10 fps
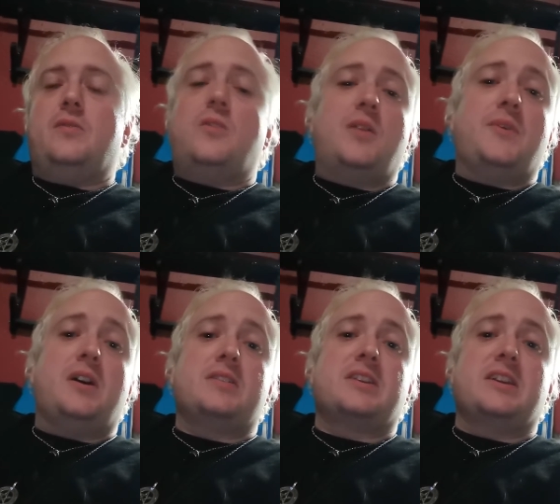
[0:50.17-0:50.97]
all I'm
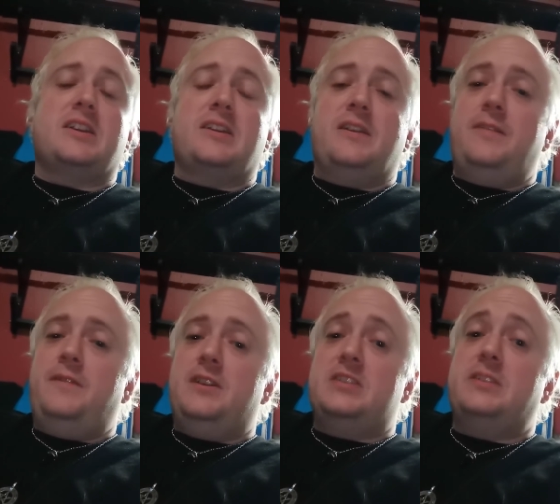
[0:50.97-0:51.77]
asking
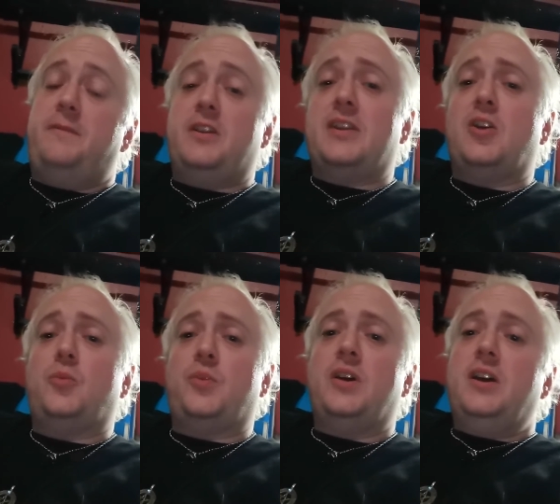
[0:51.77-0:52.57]
is if you can
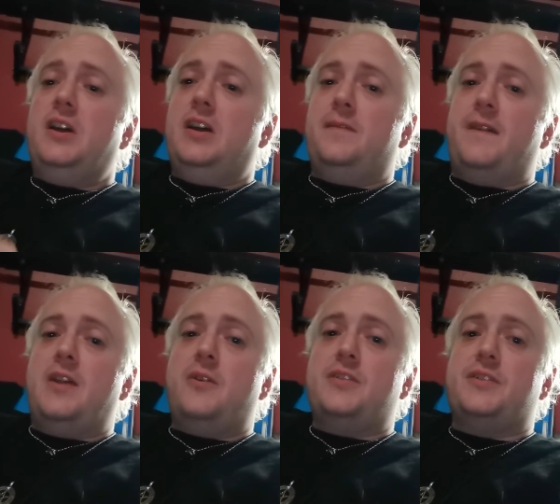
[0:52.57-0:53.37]
help a
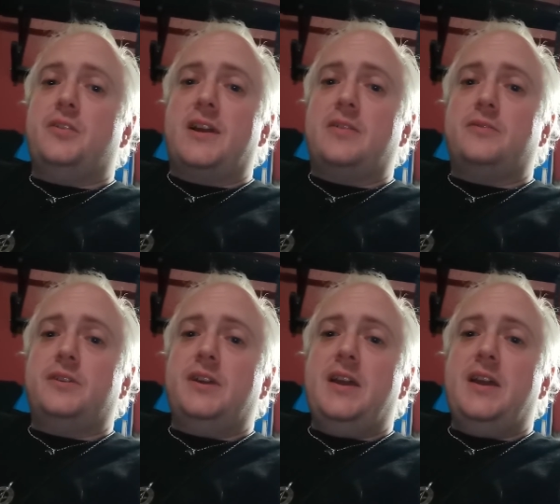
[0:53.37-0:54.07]
fellow underdog out,